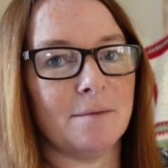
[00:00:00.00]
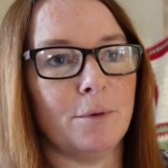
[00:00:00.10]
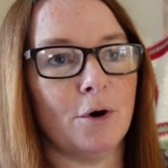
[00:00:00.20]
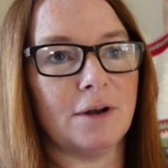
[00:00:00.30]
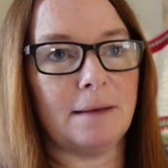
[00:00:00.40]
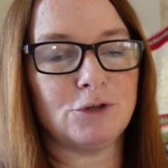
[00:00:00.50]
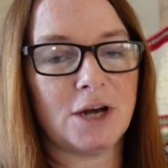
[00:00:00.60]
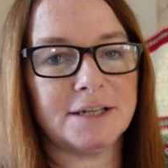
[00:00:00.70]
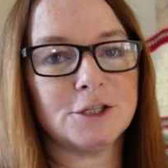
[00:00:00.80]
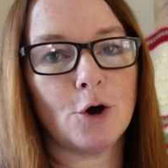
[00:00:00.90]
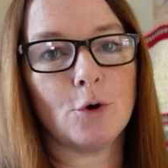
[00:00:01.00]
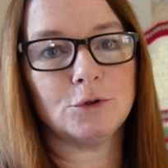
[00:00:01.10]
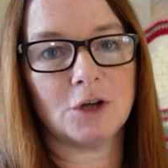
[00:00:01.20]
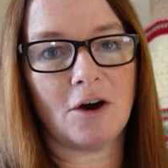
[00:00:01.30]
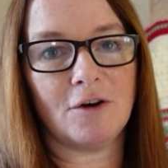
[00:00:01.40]
But I'm trying to
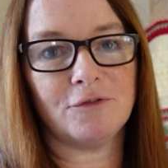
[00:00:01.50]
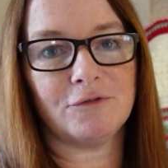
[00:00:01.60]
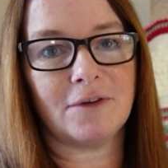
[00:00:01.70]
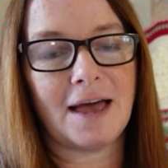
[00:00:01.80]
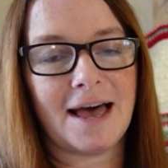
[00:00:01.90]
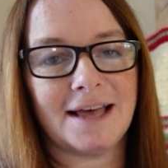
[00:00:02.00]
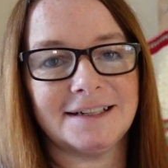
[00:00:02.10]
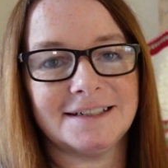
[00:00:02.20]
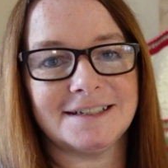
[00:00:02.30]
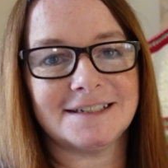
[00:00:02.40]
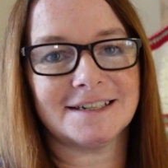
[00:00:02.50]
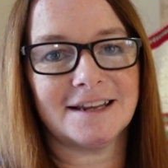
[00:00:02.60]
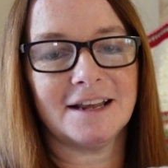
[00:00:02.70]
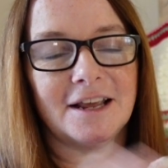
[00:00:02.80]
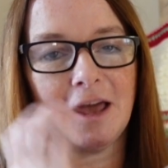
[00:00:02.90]
hold off and
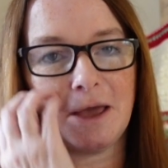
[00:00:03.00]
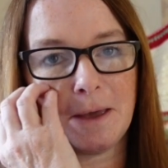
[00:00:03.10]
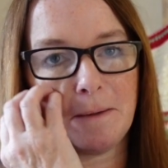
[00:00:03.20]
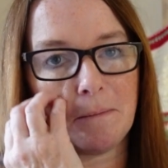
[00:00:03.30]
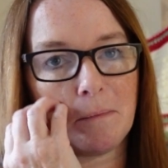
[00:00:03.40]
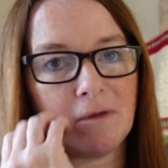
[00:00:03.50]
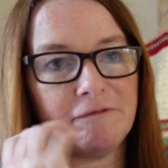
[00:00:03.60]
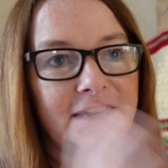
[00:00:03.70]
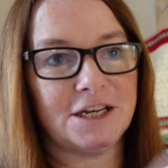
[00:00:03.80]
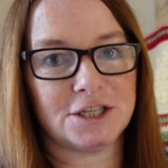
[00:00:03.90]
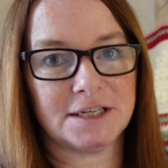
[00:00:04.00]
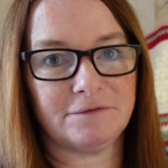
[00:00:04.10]
finish this